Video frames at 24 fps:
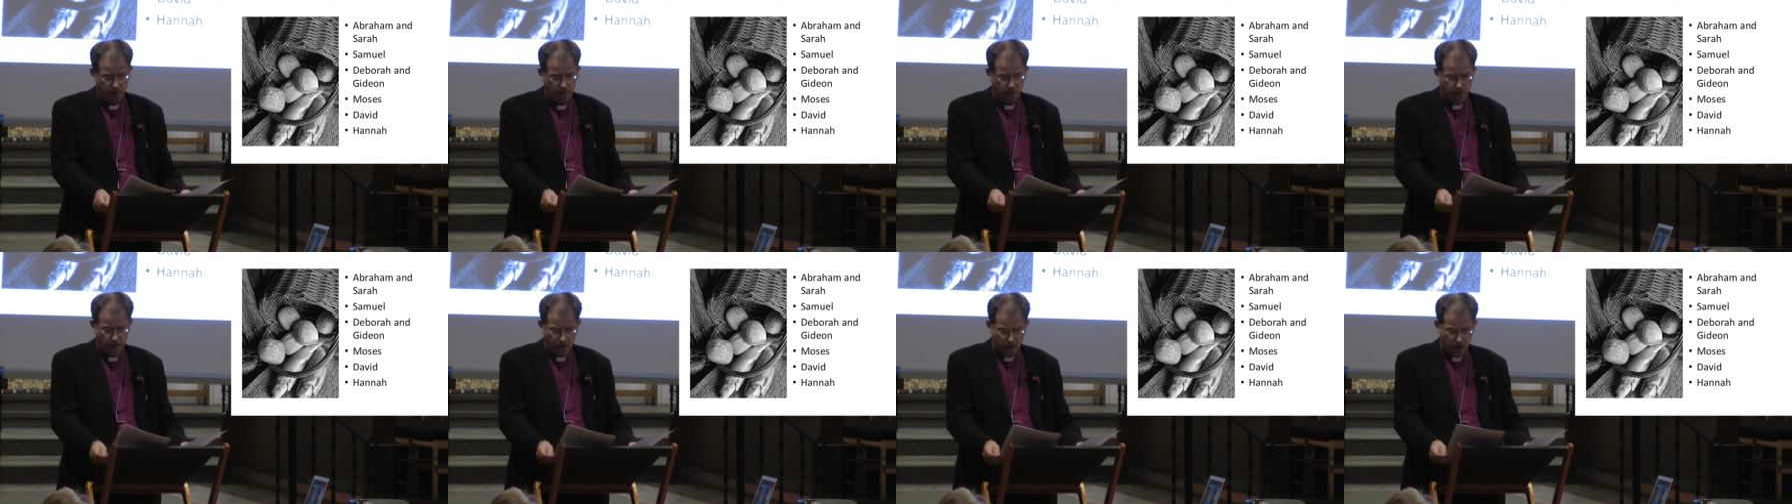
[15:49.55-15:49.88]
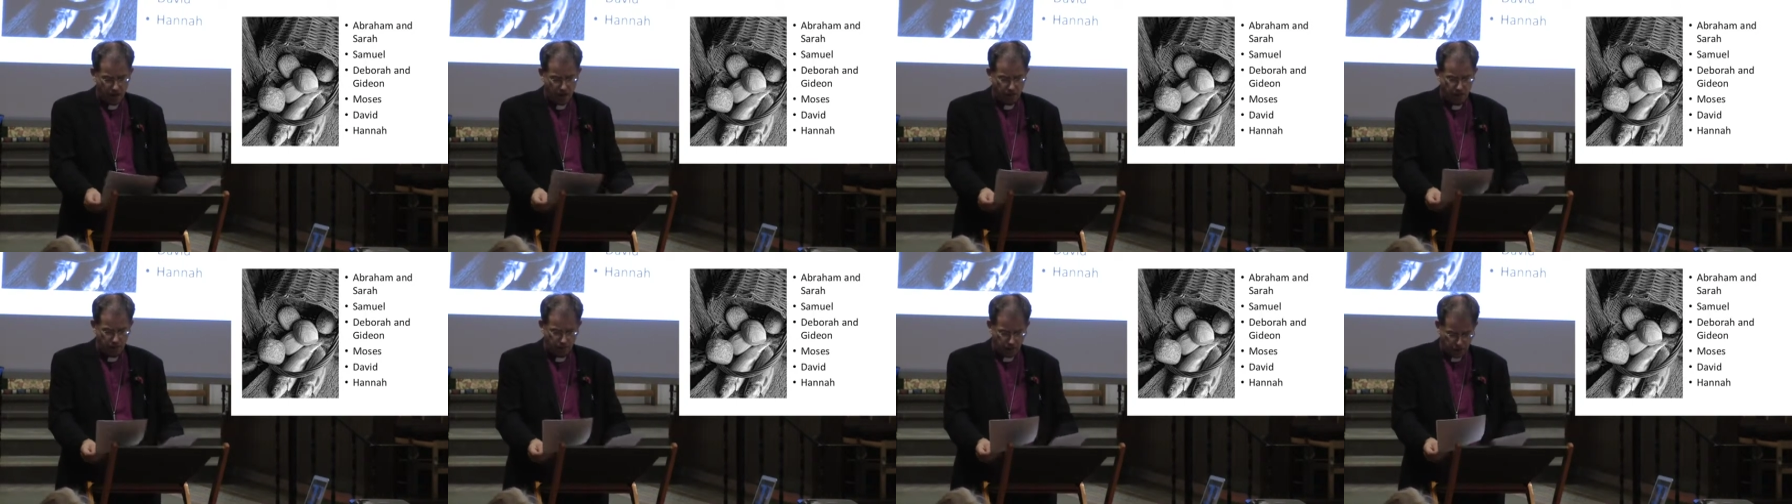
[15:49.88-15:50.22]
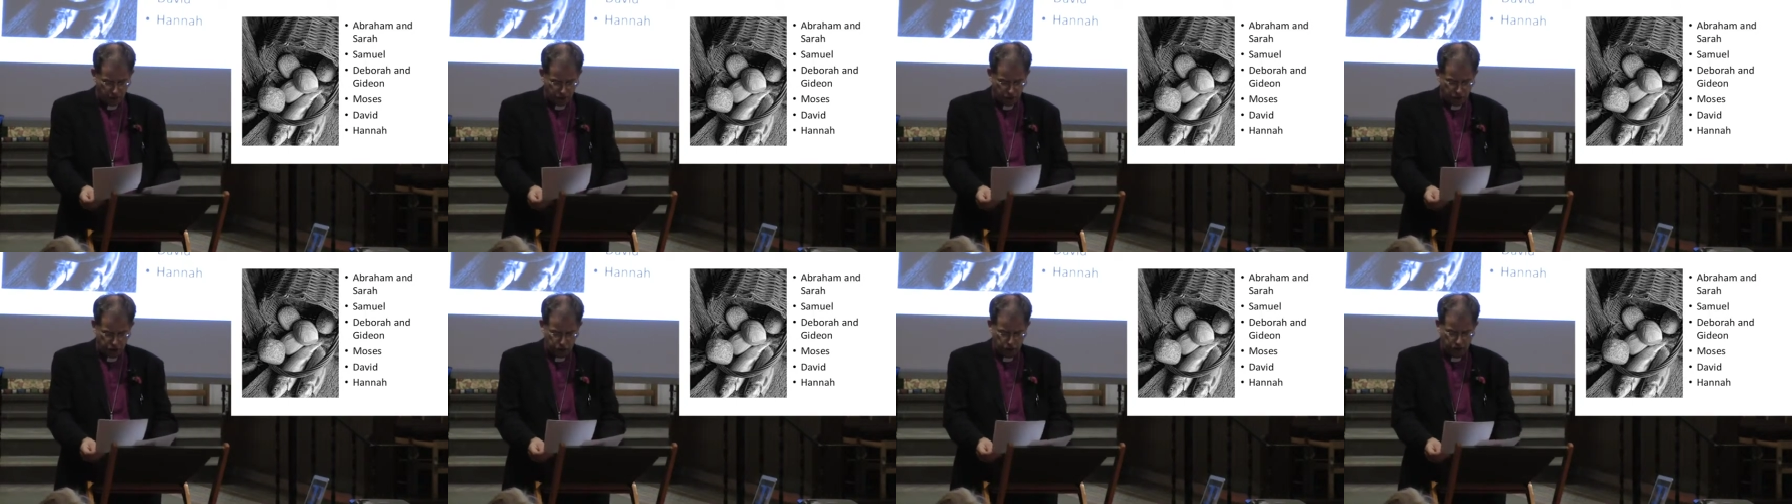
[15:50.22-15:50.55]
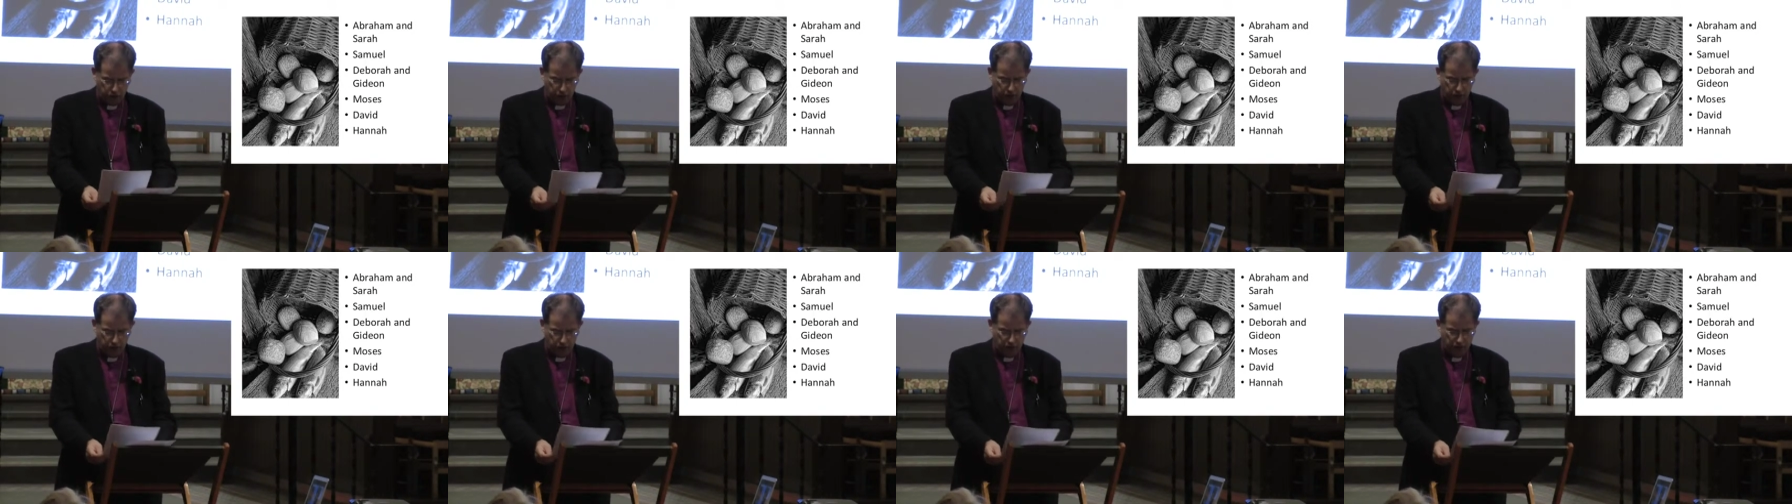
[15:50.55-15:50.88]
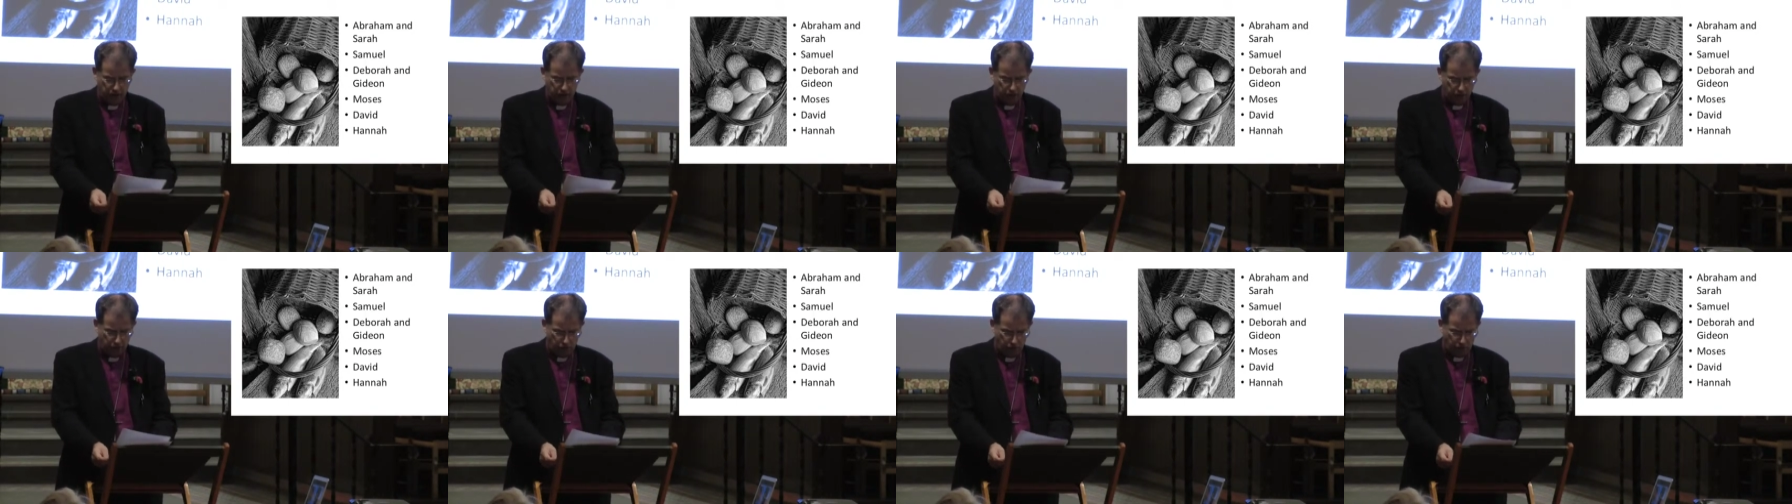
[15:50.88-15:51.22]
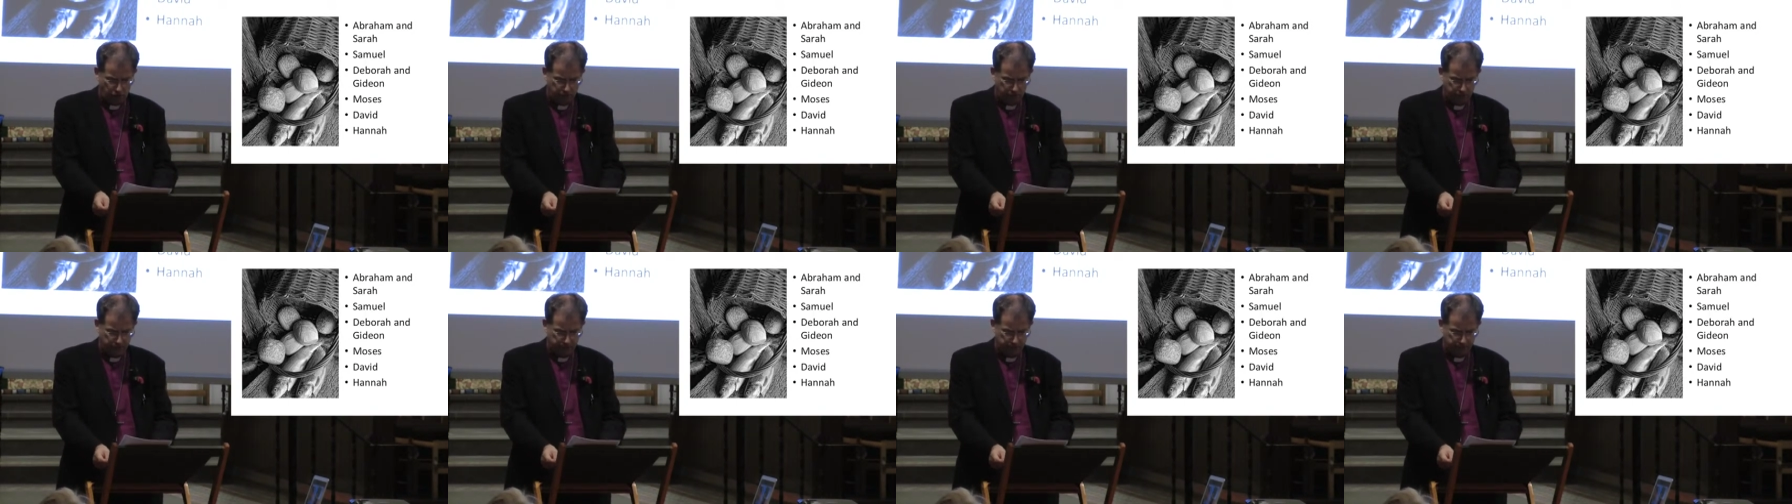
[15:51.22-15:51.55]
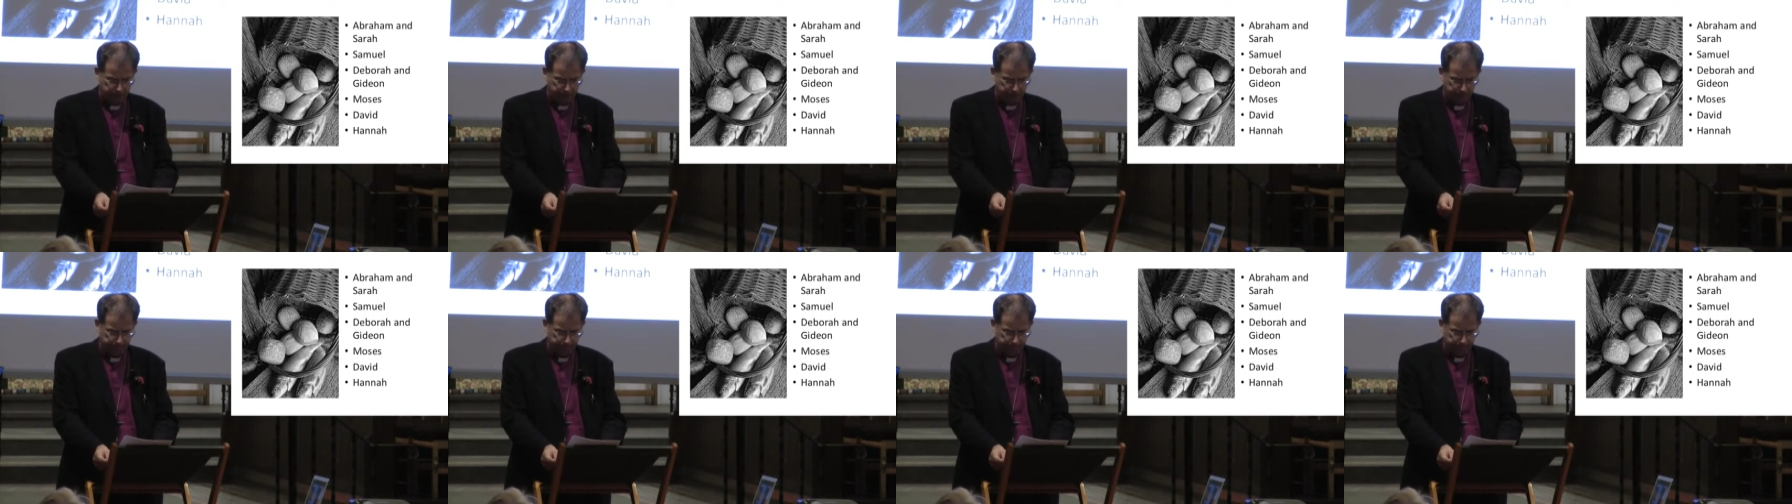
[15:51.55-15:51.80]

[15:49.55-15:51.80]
we are rich in God.